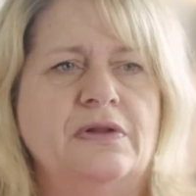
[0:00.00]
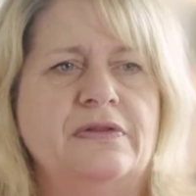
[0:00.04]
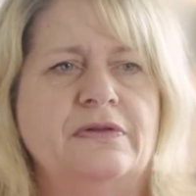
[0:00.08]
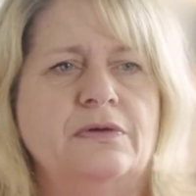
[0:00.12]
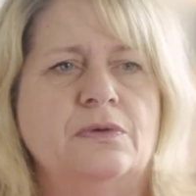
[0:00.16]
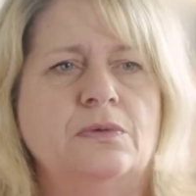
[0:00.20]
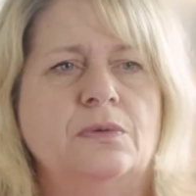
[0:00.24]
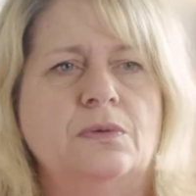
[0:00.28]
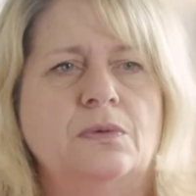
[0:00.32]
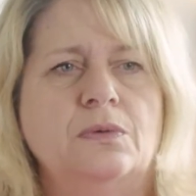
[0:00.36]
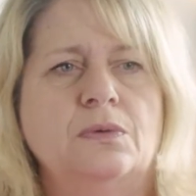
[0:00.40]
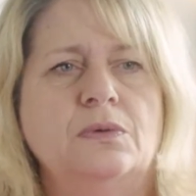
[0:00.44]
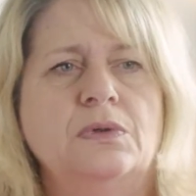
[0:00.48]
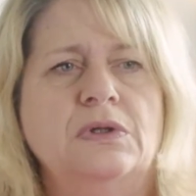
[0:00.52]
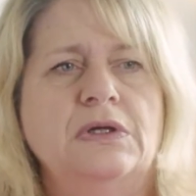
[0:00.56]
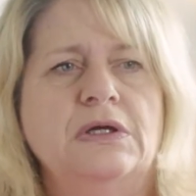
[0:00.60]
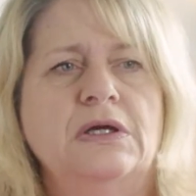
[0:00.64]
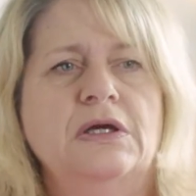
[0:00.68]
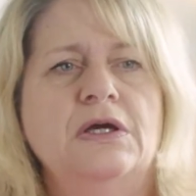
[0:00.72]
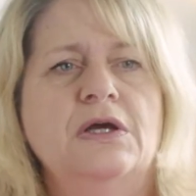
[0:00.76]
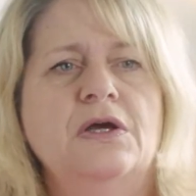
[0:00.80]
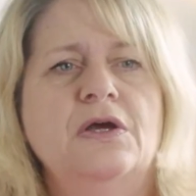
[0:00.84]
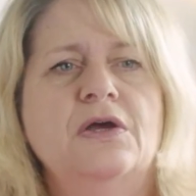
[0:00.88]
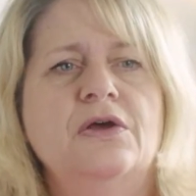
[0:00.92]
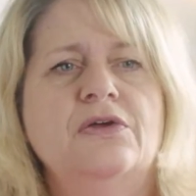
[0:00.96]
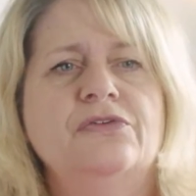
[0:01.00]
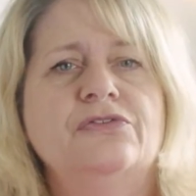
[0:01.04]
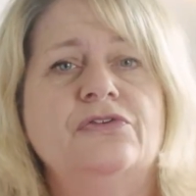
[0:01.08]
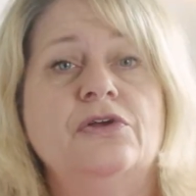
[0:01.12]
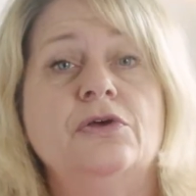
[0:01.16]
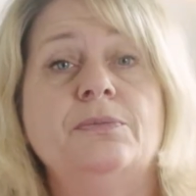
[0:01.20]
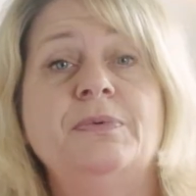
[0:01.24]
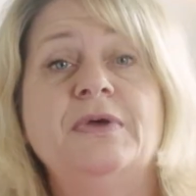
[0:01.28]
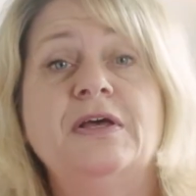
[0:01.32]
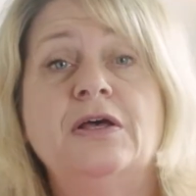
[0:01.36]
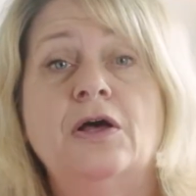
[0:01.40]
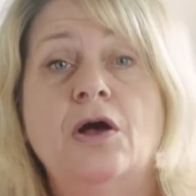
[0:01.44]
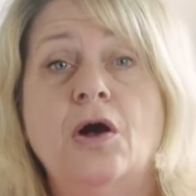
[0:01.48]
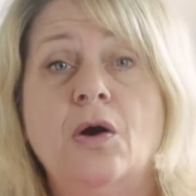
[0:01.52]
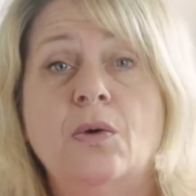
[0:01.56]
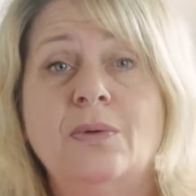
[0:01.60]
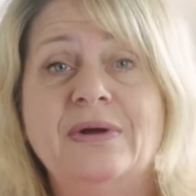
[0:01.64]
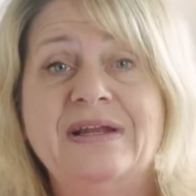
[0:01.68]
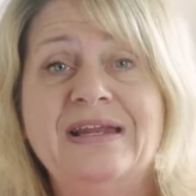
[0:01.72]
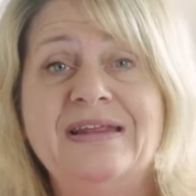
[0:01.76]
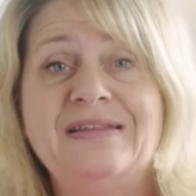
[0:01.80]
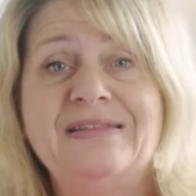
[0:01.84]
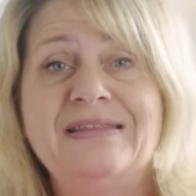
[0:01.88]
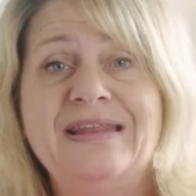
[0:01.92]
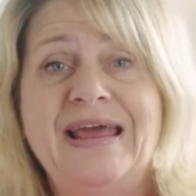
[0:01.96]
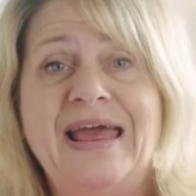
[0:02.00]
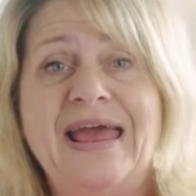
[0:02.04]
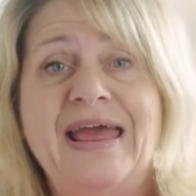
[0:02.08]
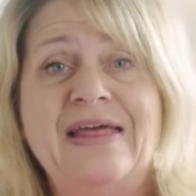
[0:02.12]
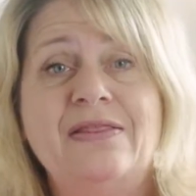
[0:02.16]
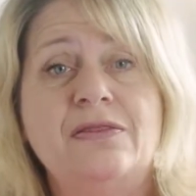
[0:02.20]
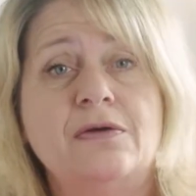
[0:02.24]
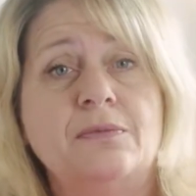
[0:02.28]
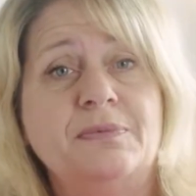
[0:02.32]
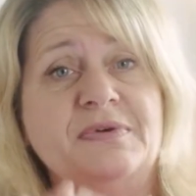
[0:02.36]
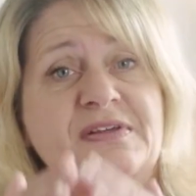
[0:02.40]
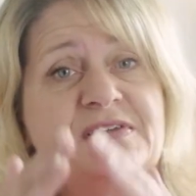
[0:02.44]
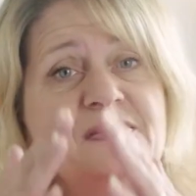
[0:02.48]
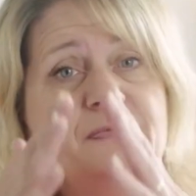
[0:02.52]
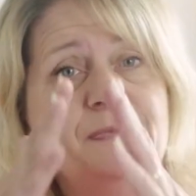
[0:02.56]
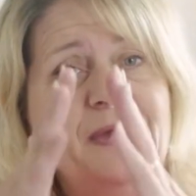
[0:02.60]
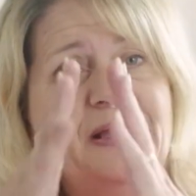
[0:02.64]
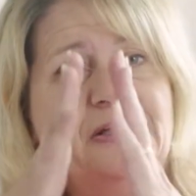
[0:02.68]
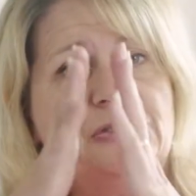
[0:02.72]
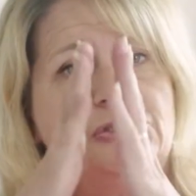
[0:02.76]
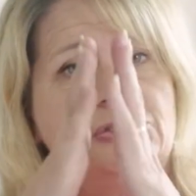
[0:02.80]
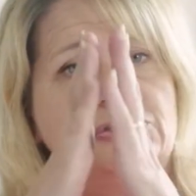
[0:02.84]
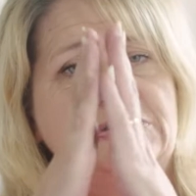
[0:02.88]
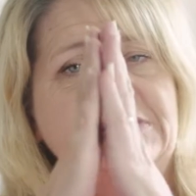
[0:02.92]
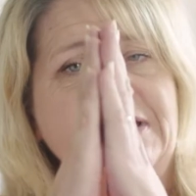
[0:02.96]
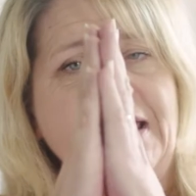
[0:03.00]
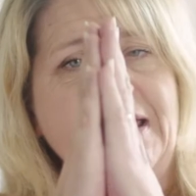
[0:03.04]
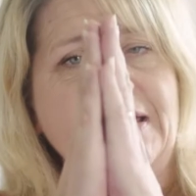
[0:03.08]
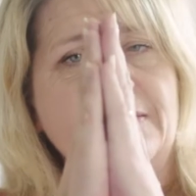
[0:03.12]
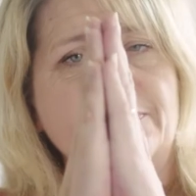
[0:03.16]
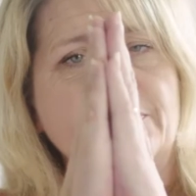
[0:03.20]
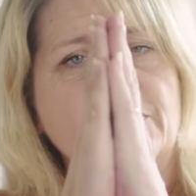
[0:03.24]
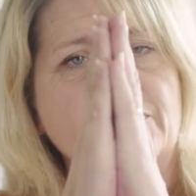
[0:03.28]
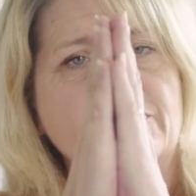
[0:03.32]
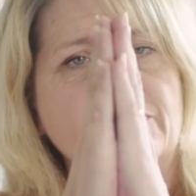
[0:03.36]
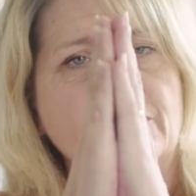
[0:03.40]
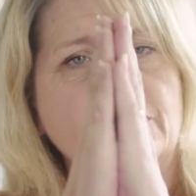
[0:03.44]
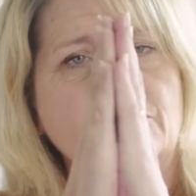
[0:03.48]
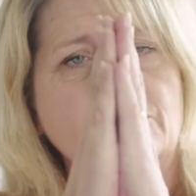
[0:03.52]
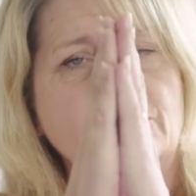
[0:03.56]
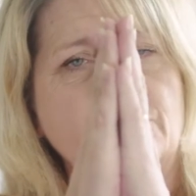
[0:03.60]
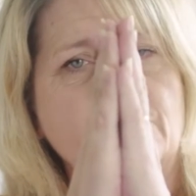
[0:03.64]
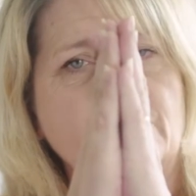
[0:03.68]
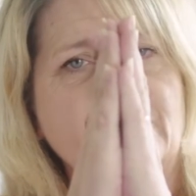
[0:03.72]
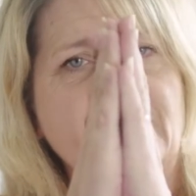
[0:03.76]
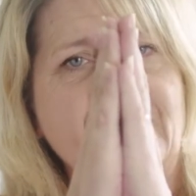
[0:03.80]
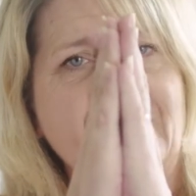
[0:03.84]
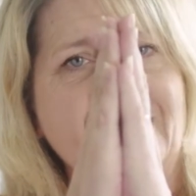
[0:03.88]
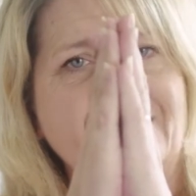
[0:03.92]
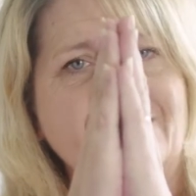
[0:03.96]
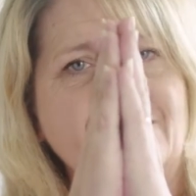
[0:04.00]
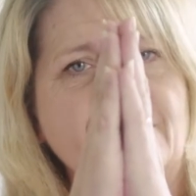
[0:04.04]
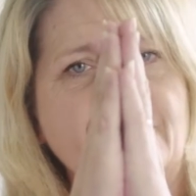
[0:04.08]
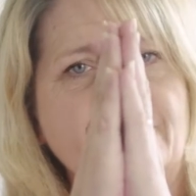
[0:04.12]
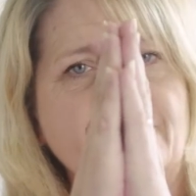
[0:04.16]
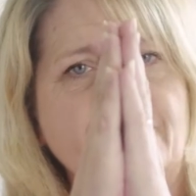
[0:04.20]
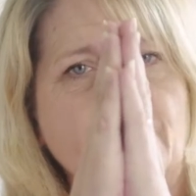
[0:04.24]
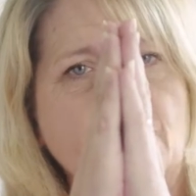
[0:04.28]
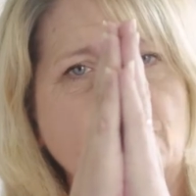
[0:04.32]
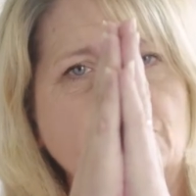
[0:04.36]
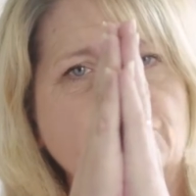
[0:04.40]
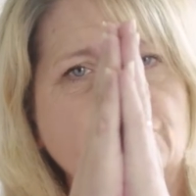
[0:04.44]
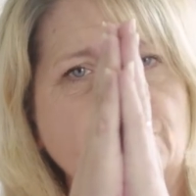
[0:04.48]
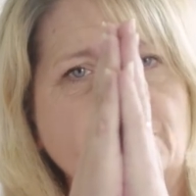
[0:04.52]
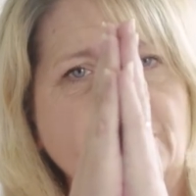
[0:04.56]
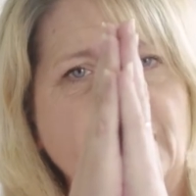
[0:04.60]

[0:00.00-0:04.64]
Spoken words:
hall. So you'll be going in there. There'll be special tables that do this. They fold up